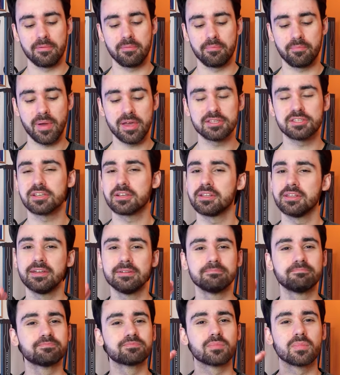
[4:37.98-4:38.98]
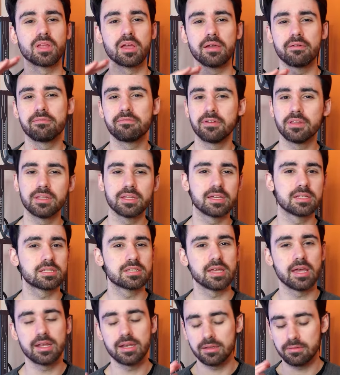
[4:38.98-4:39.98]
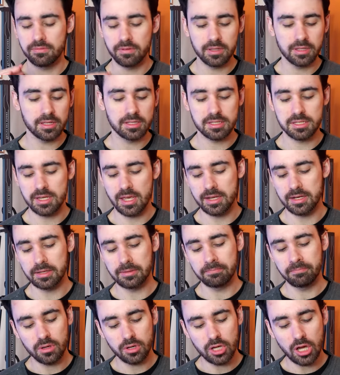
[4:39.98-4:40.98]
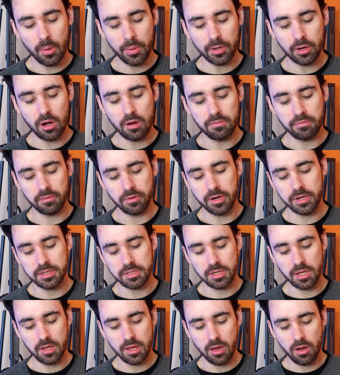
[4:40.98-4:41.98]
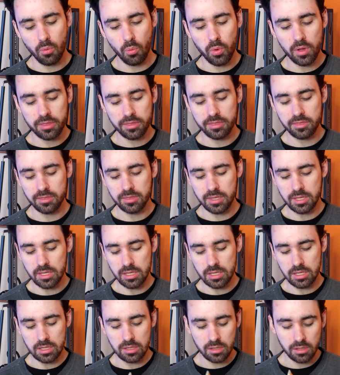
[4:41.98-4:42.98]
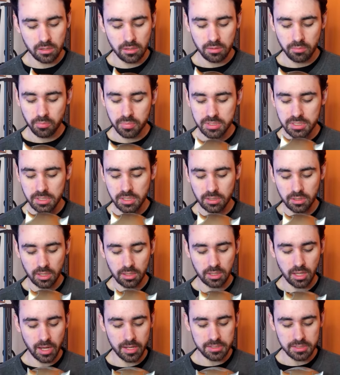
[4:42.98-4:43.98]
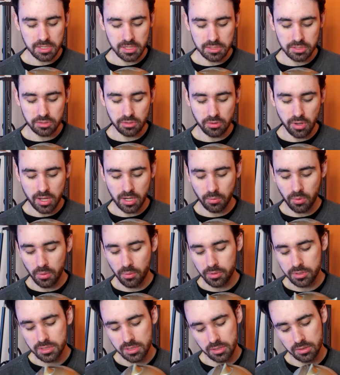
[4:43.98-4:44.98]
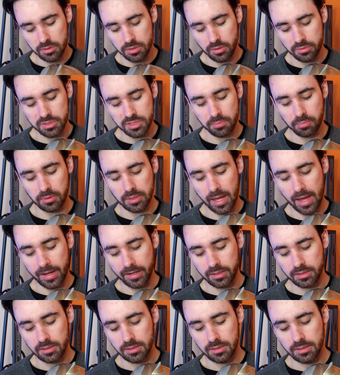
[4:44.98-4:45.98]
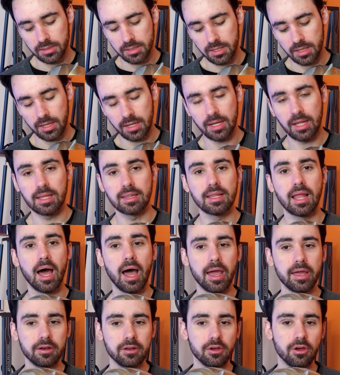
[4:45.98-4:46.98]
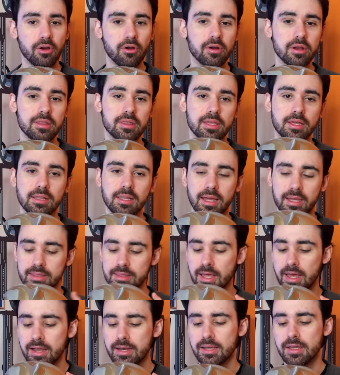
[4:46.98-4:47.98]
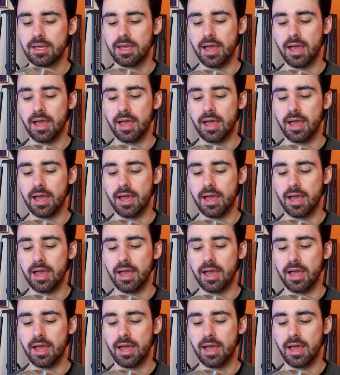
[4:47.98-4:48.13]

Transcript: basically, filling and sanding, going over it with the particular lines here. So anywhere where it's a black line or anything like that,